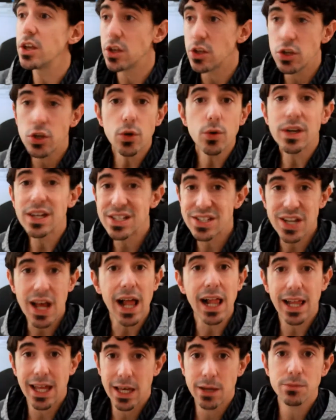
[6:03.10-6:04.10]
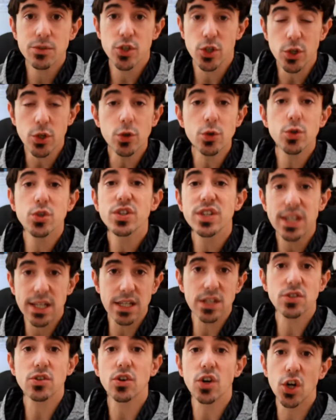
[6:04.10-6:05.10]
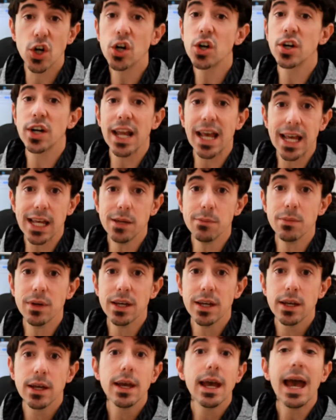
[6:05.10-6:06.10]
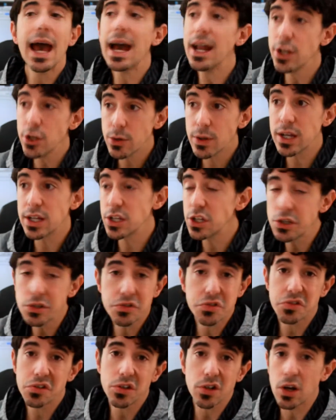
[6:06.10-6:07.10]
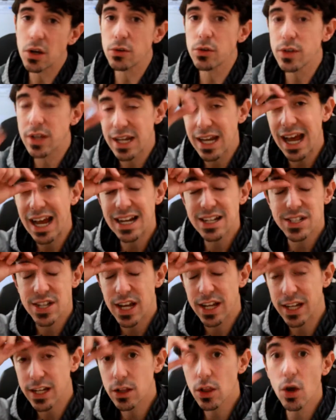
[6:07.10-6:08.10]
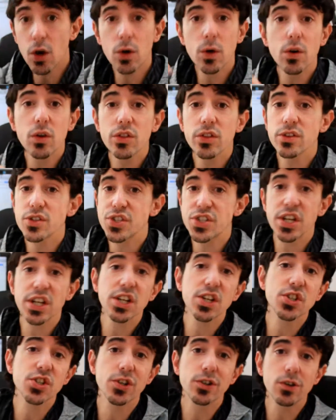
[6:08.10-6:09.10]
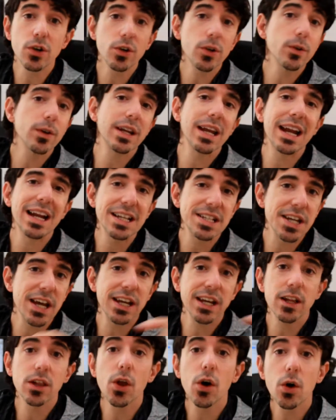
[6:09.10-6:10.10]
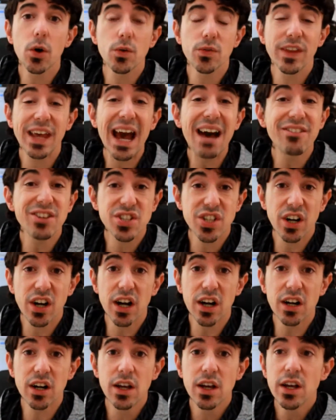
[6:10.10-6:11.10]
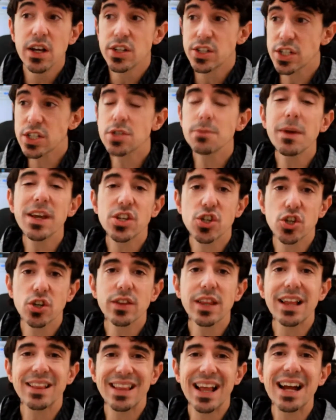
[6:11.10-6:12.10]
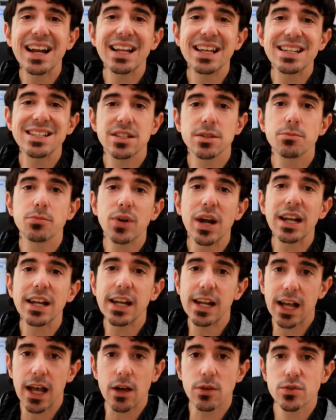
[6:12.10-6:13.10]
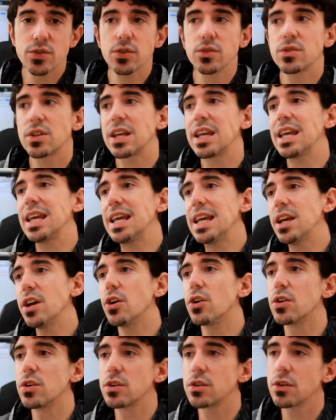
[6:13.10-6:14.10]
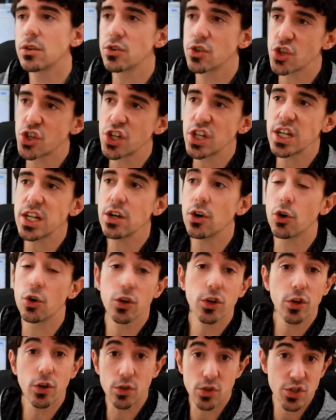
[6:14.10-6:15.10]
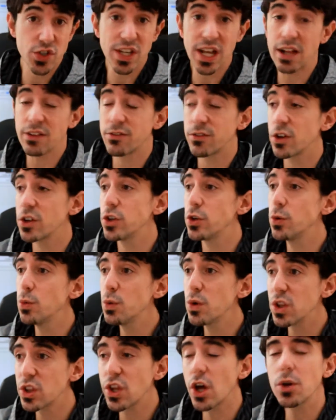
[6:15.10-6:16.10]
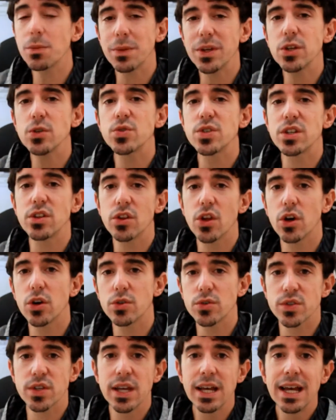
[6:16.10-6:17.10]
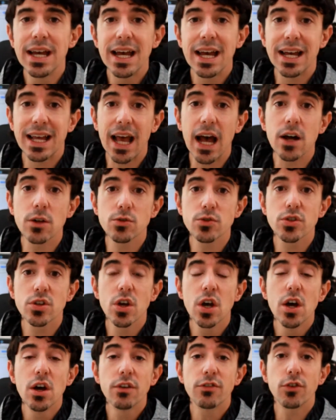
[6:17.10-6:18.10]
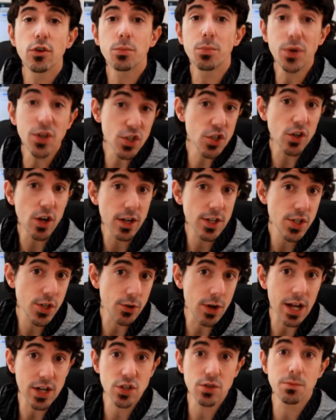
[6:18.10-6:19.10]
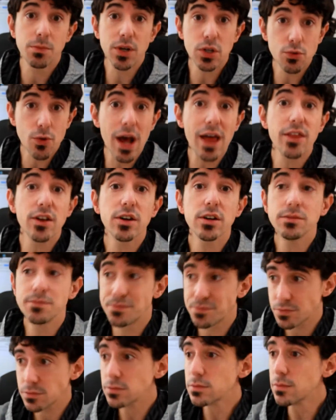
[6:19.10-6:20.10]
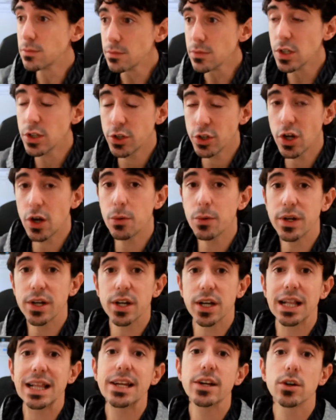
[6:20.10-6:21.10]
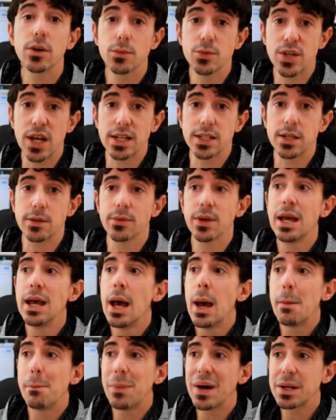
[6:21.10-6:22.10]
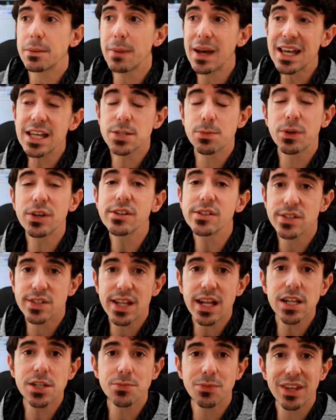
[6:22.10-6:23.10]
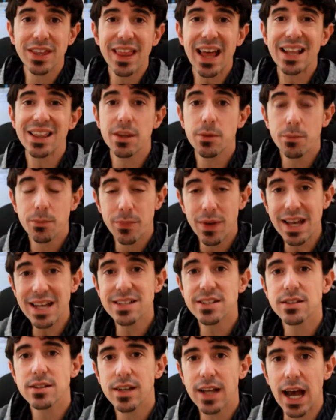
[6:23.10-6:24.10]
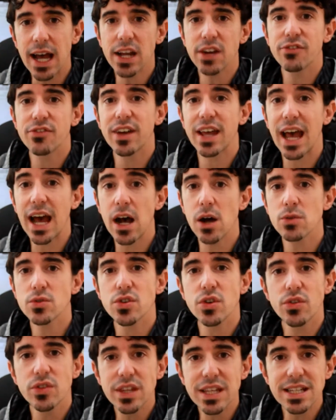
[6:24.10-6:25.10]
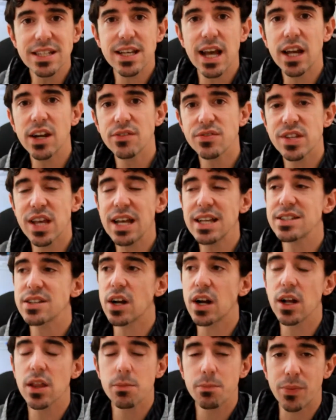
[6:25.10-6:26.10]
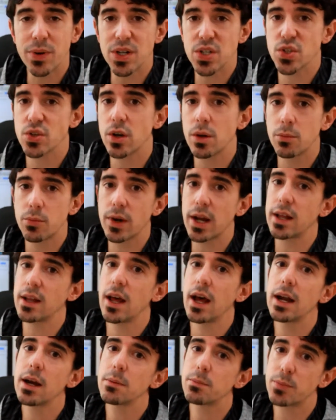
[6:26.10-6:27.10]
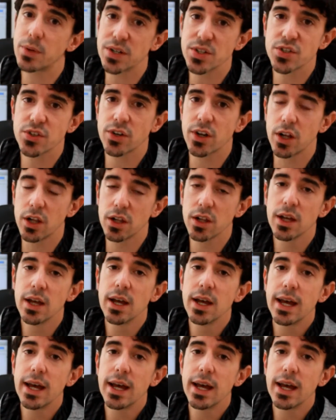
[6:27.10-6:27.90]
you can tell him to use his or her name, and you can use, you can add a tiny logo on the signature, or you can add a tiny logo on the avatar, just to make sure that that is a branded account. So he or she or yourself, you will not be using those accounts for personal interaction, but rather, with a clear objective. But my experience tells me that the best kind of accounts on these kind of sites are personal